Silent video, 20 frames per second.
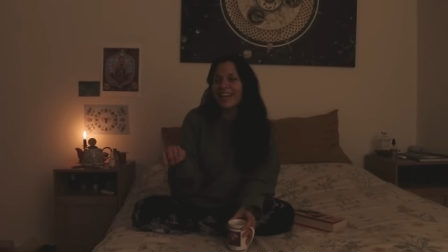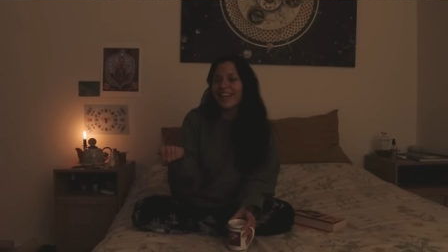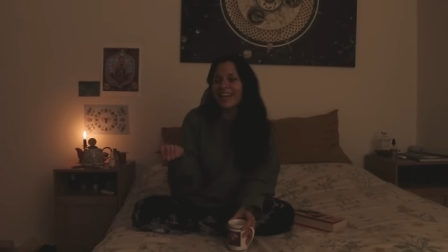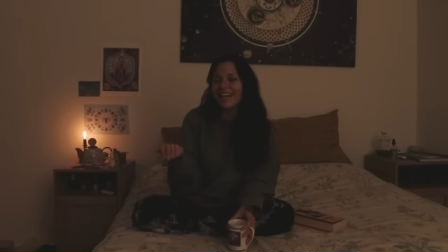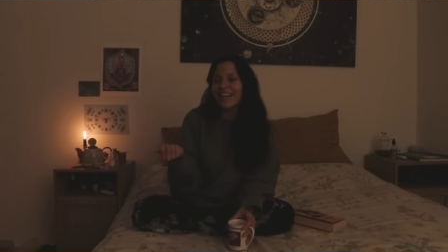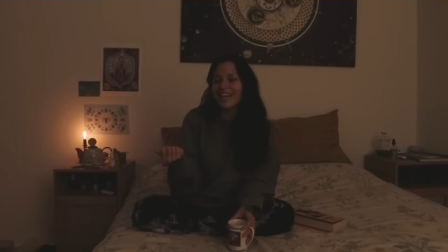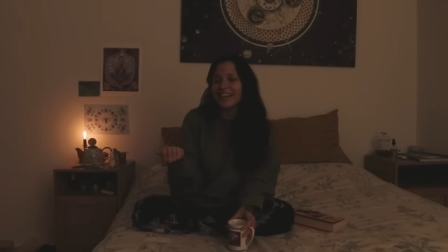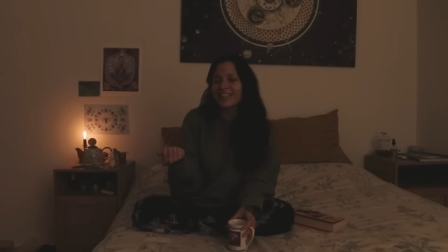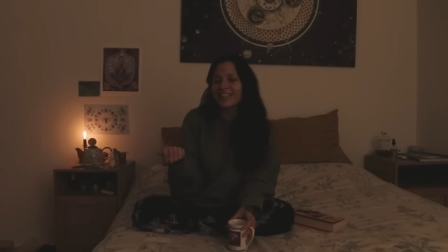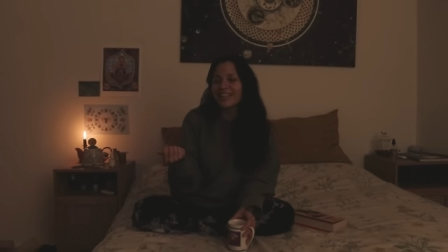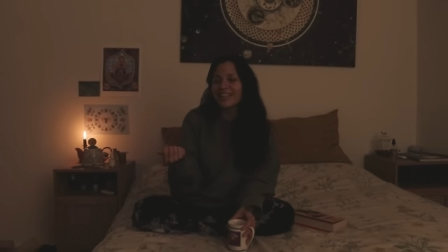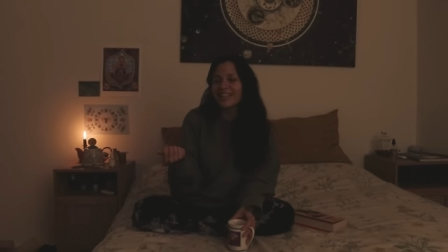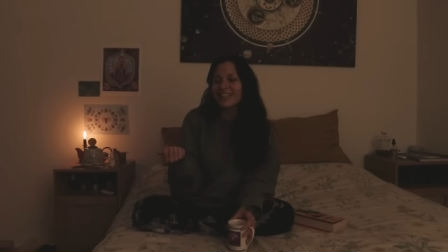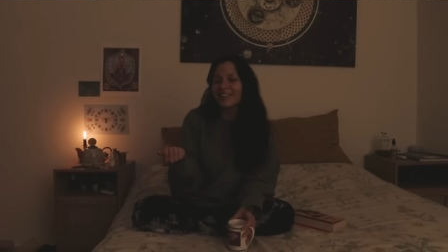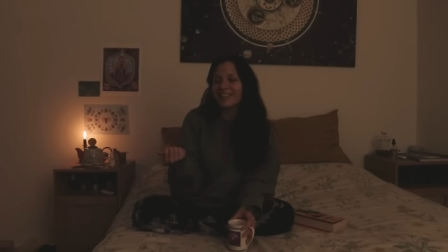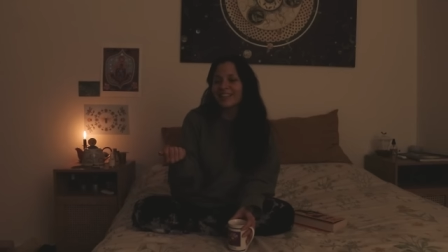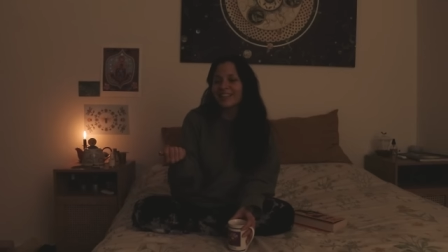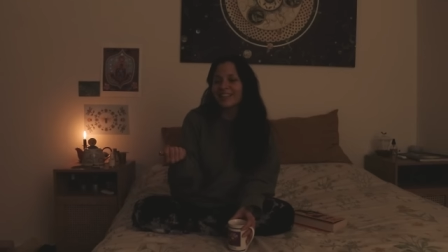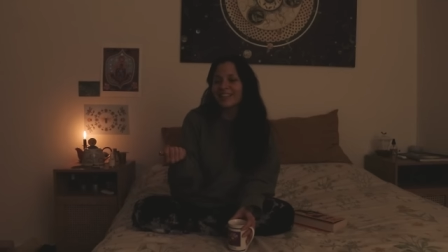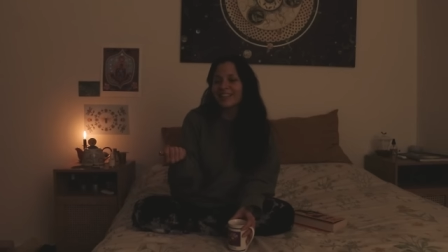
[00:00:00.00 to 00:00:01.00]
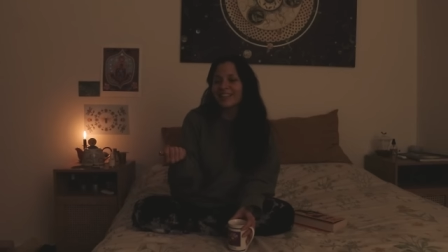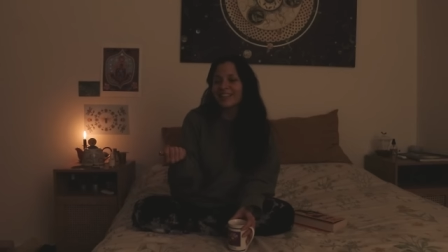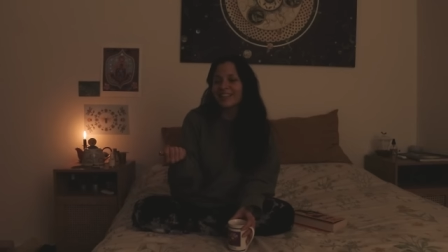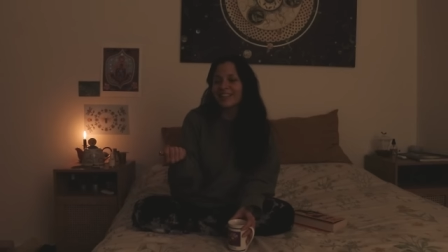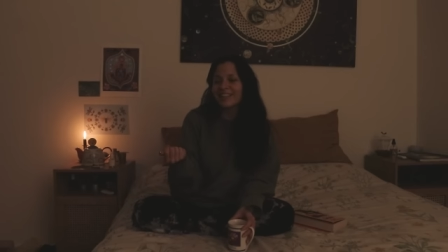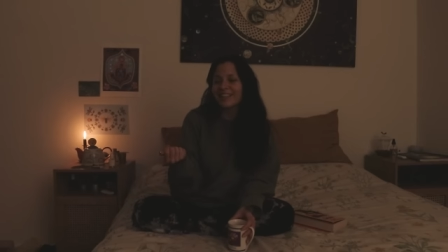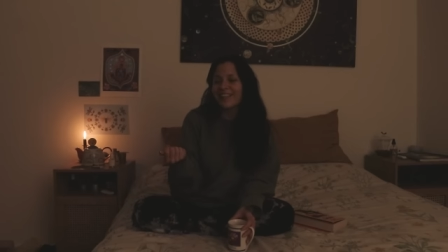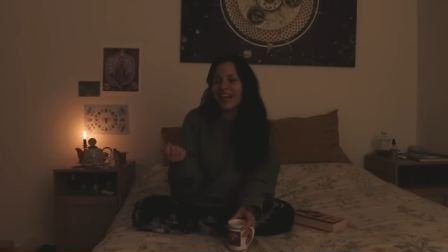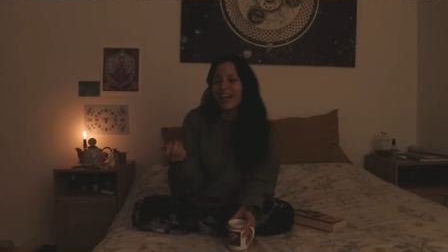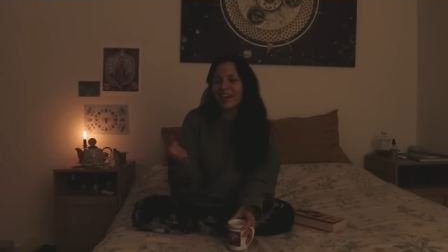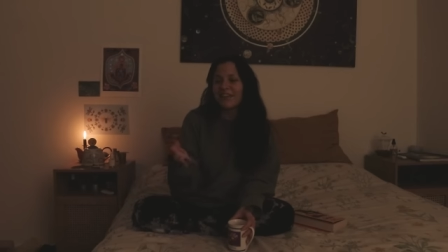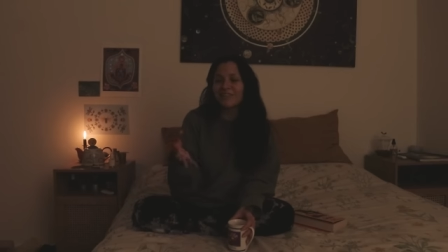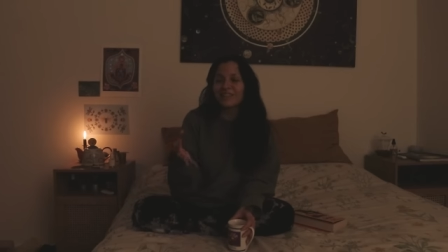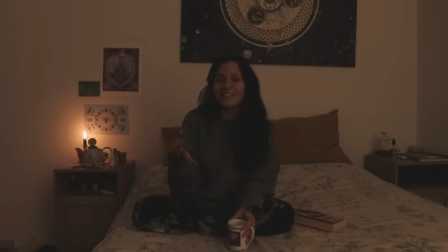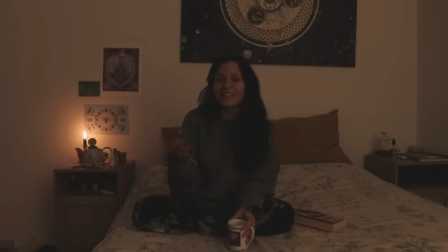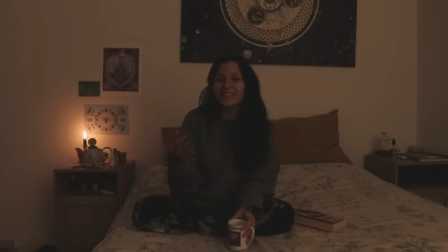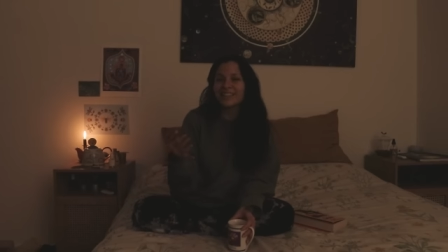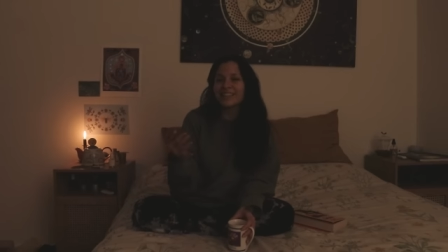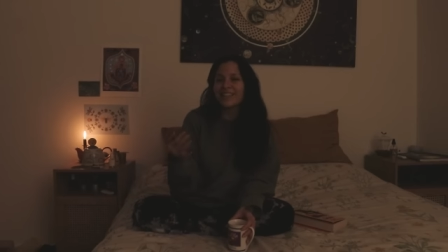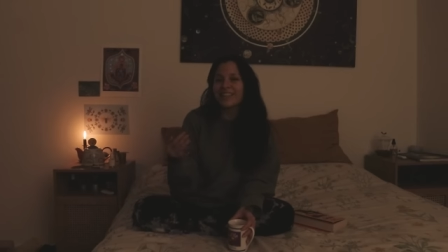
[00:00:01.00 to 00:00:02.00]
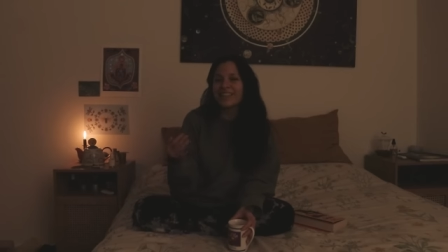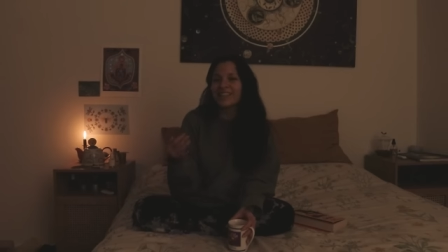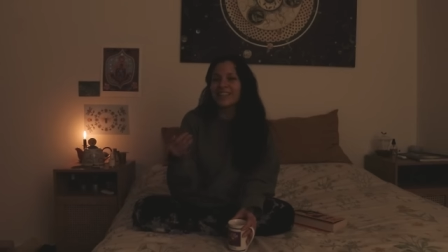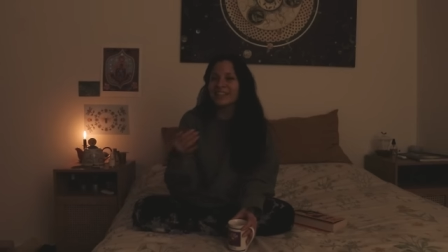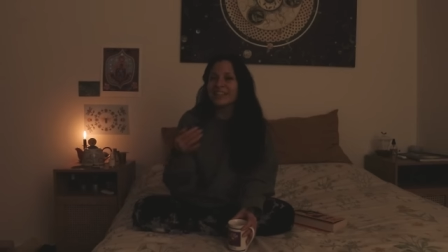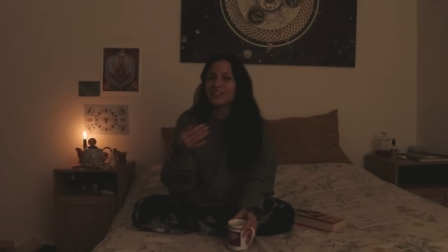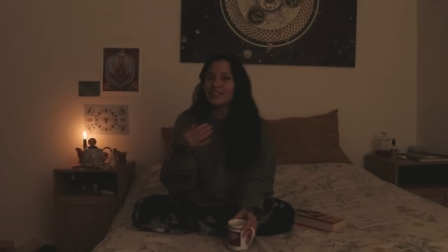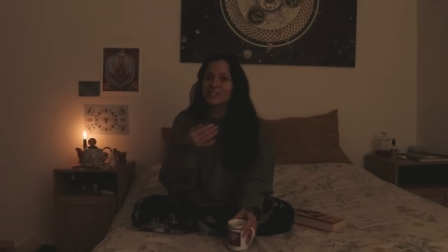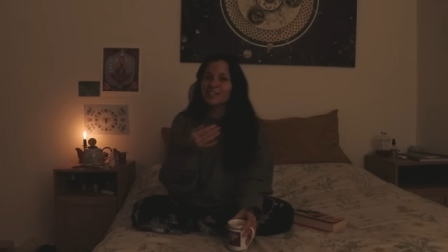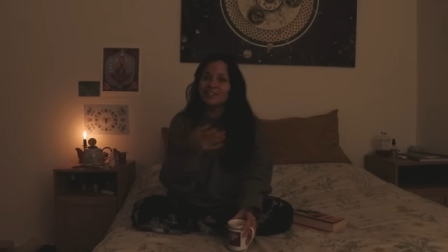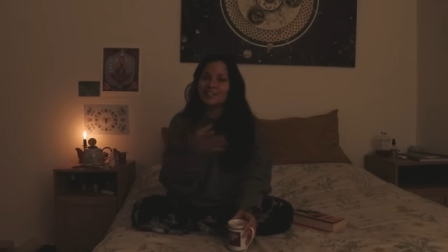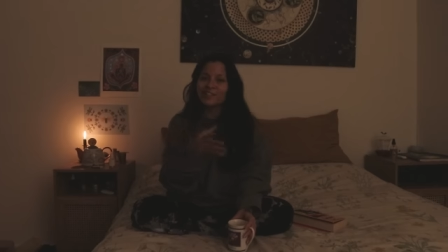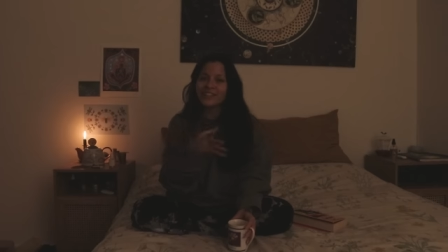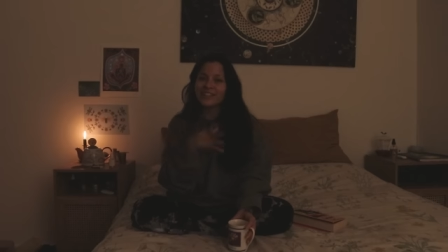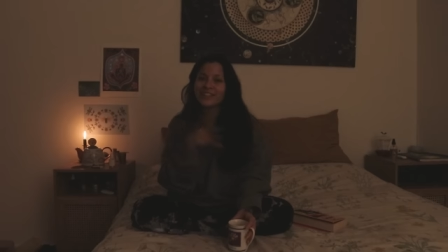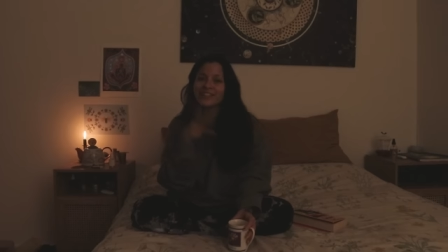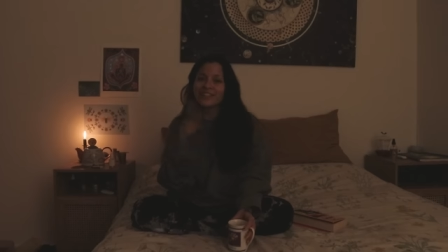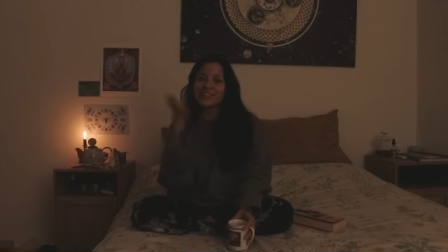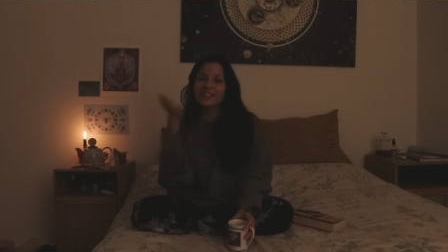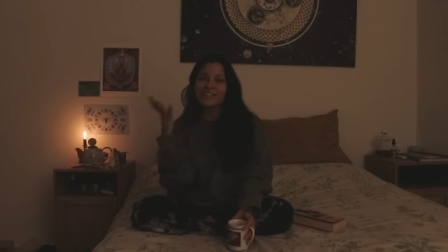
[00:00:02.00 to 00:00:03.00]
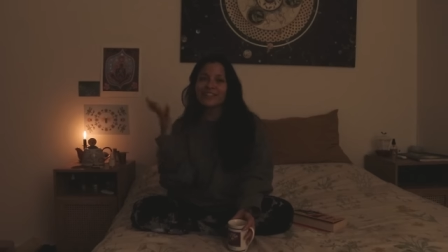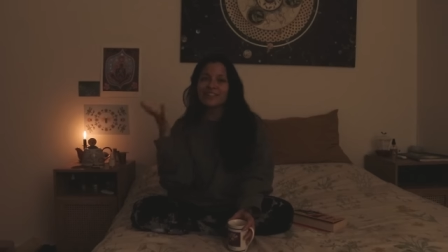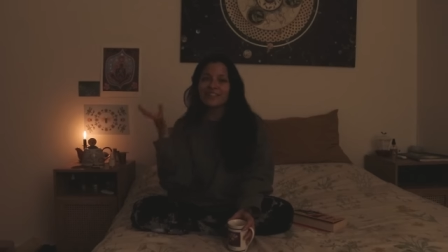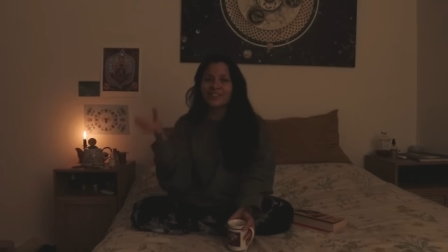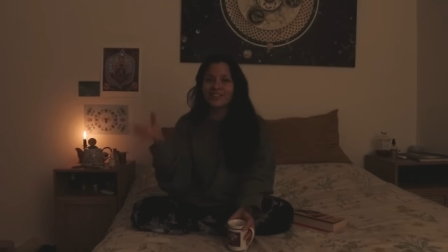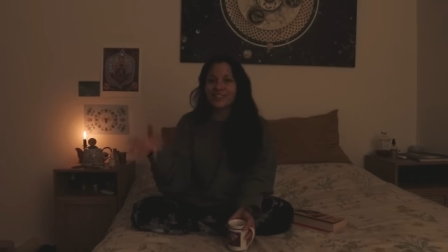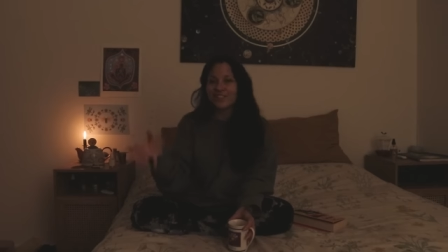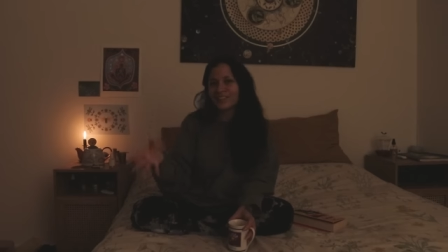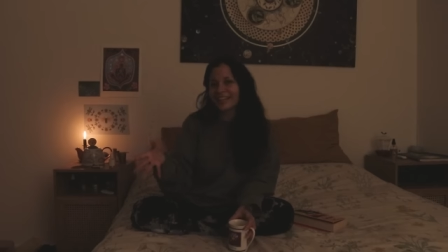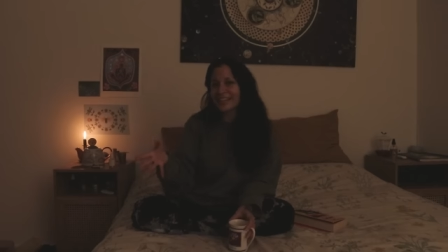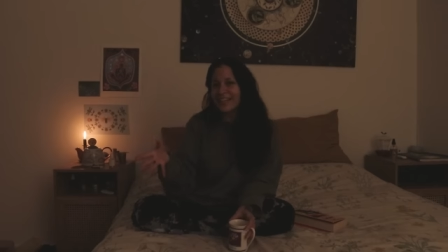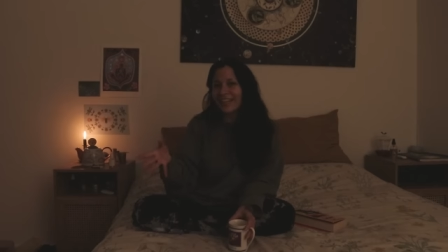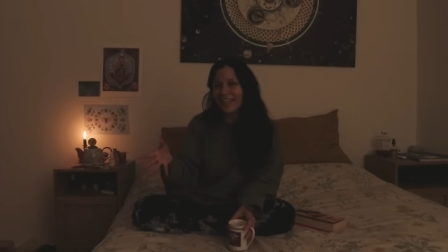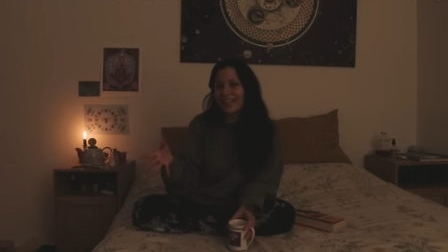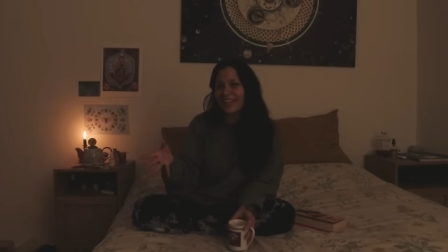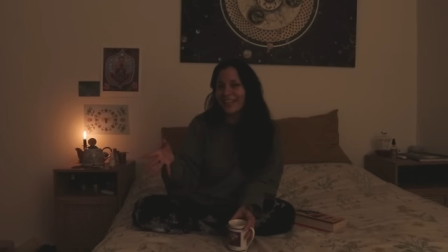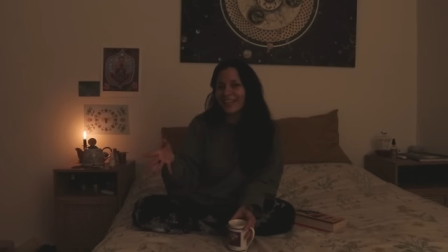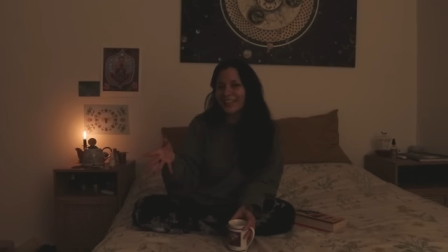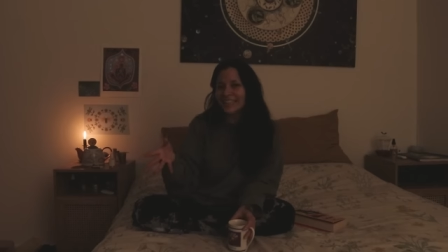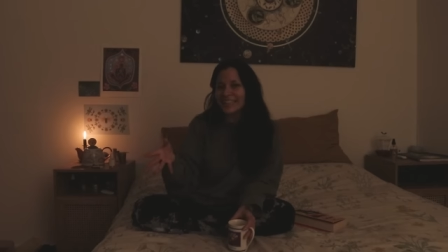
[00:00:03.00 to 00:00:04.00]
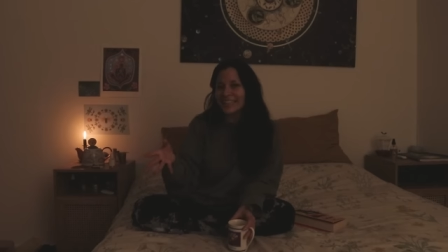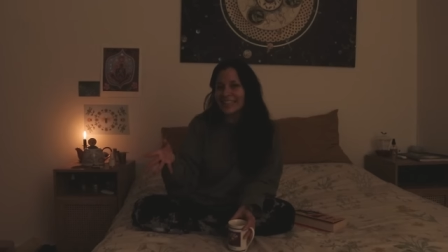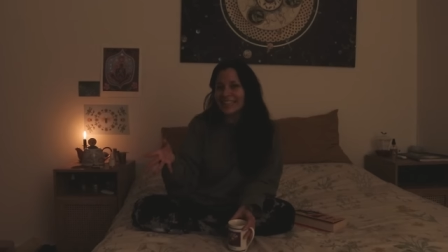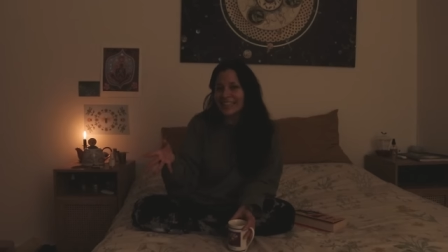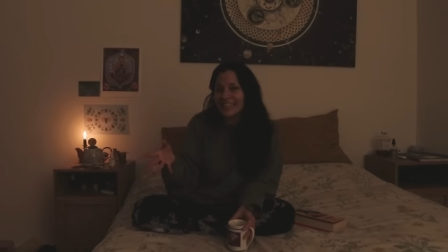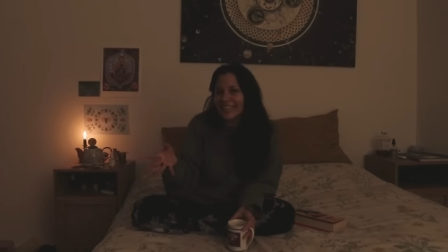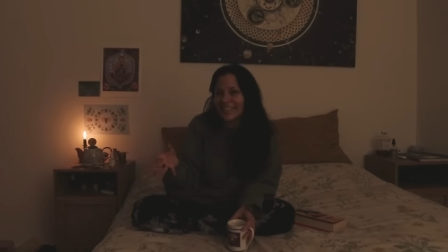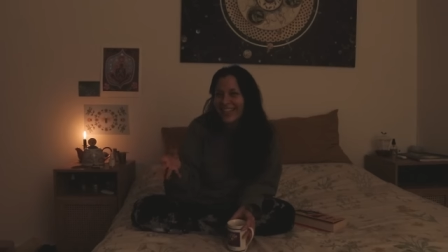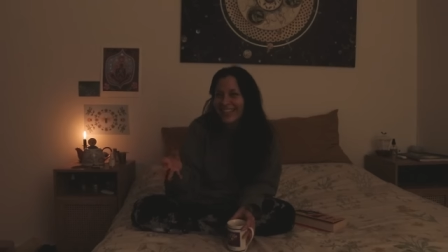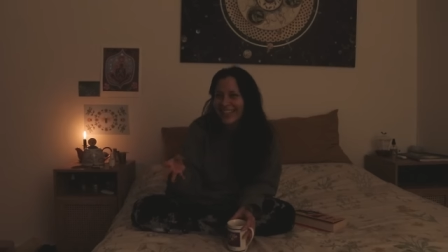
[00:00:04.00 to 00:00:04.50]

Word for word: and have these like introverted girl diaries